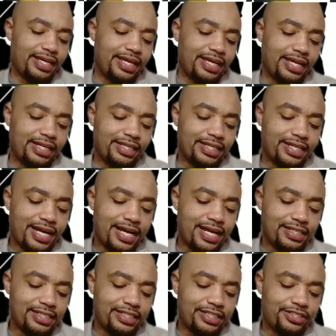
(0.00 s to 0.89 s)

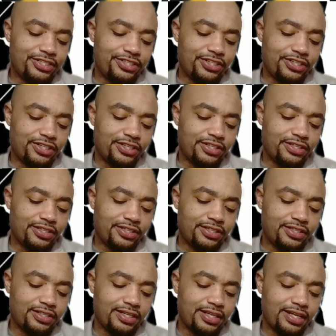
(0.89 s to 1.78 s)
acknowledge
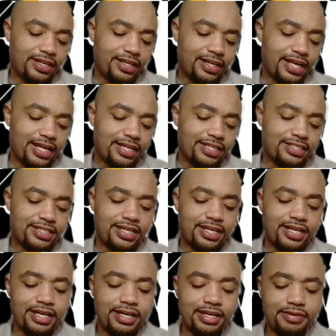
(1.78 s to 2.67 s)
a lot of
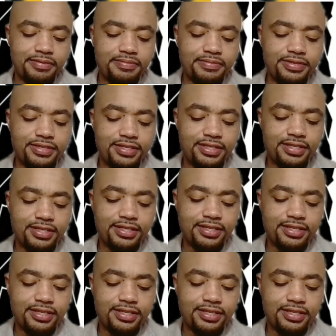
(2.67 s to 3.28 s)
times